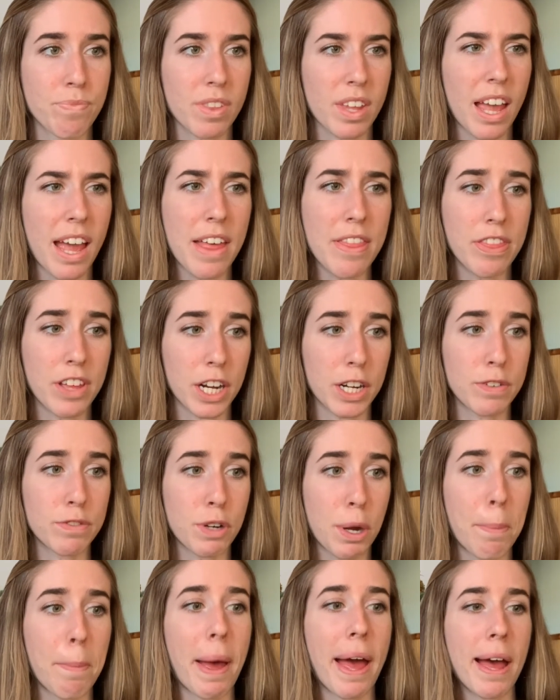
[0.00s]
And they're
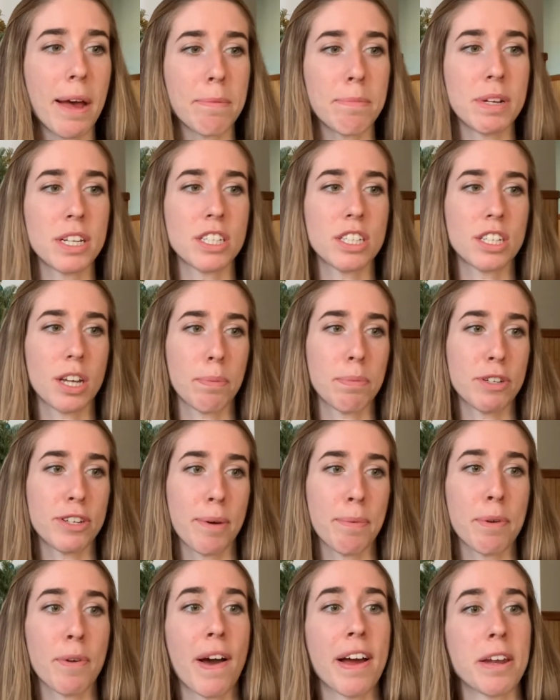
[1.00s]
from
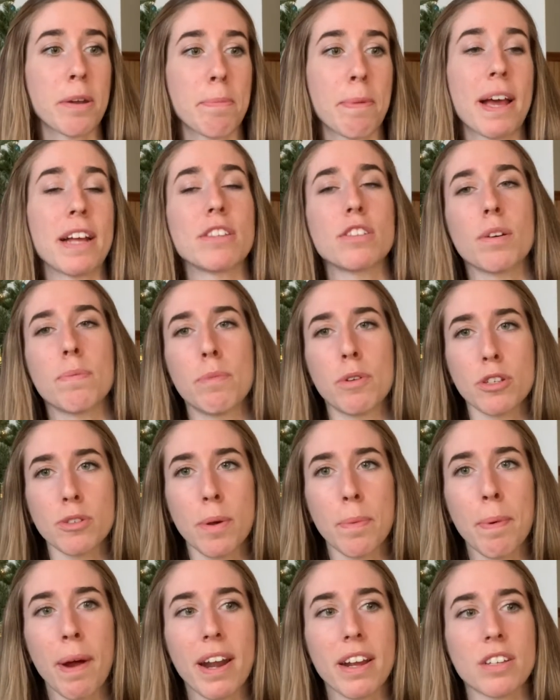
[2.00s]
MWW On Demand. So most of our
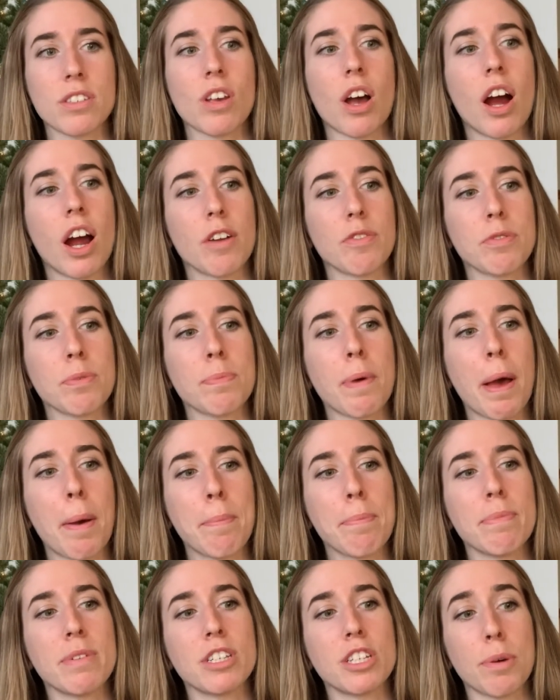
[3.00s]
products are from
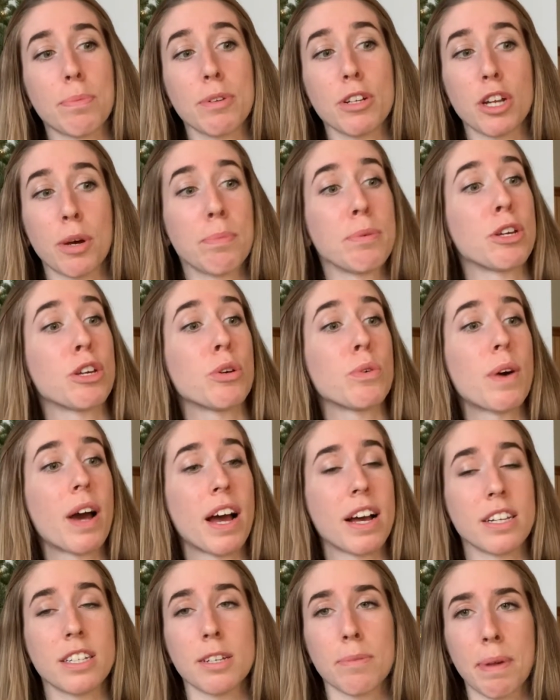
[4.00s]
MWW
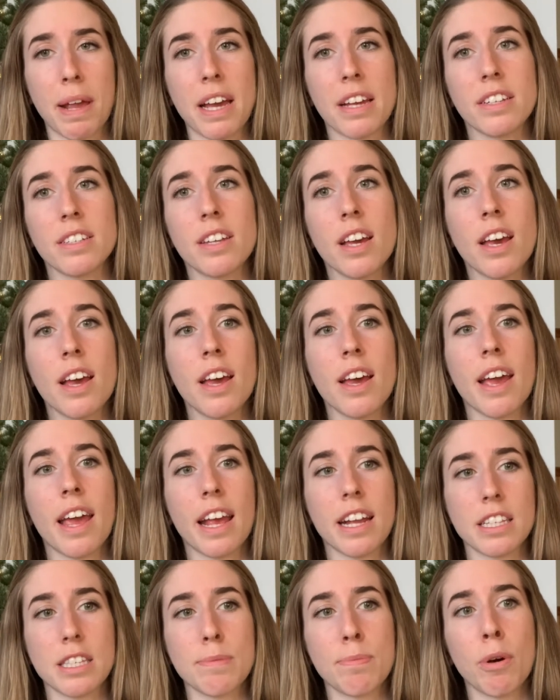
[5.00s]
On Demand
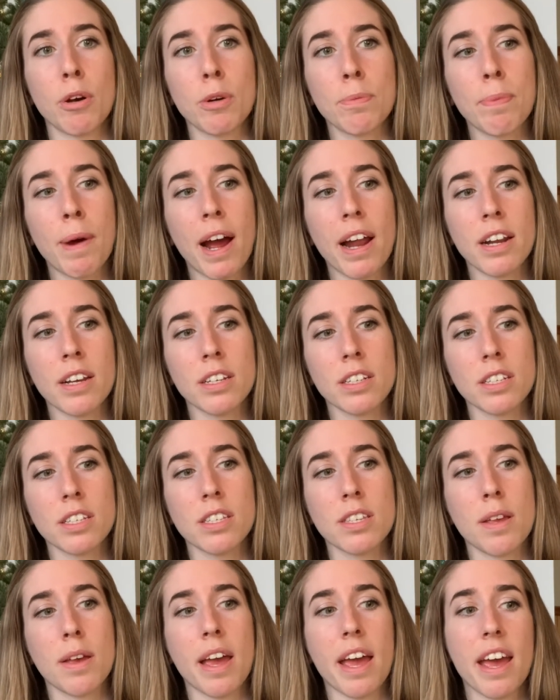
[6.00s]
and Spoke products.
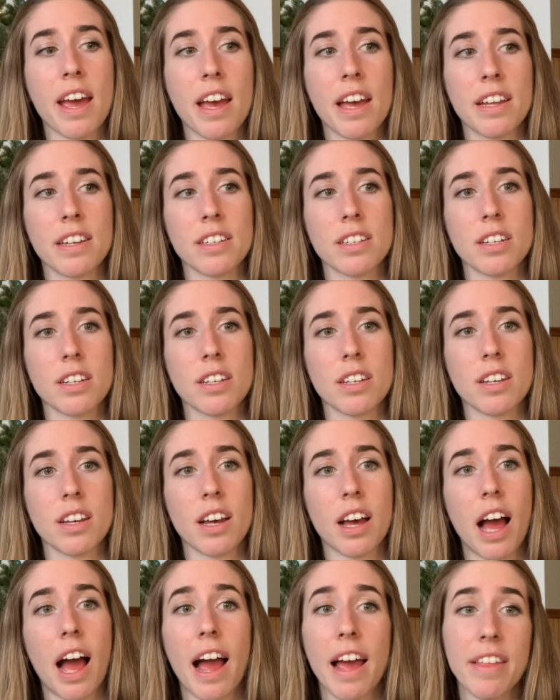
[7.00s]
And
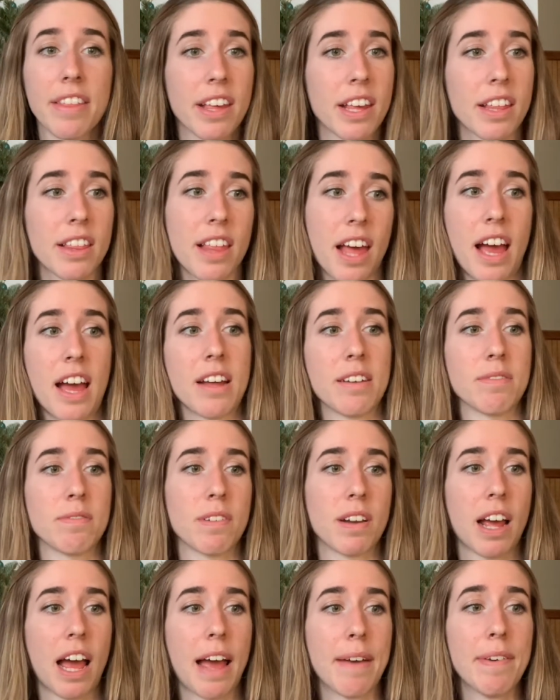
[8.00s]
I think that
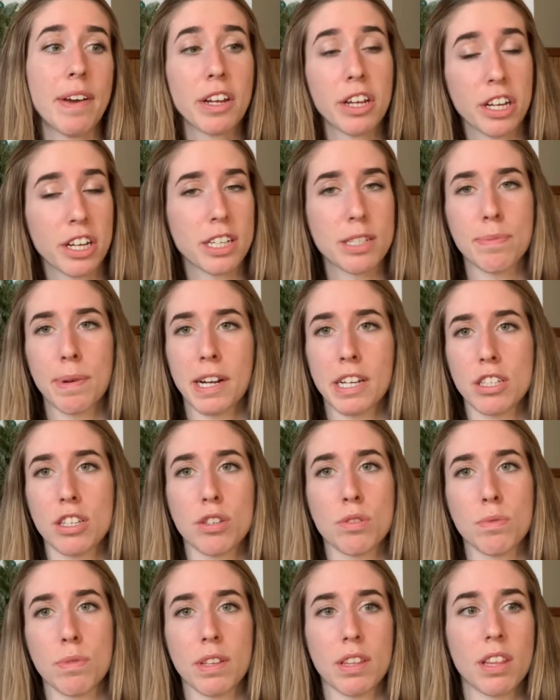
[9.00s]
I've had good experiences
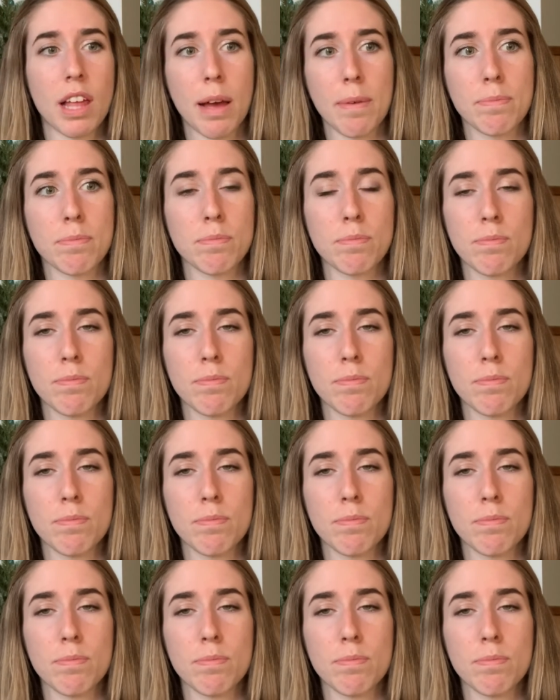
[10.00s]
with them.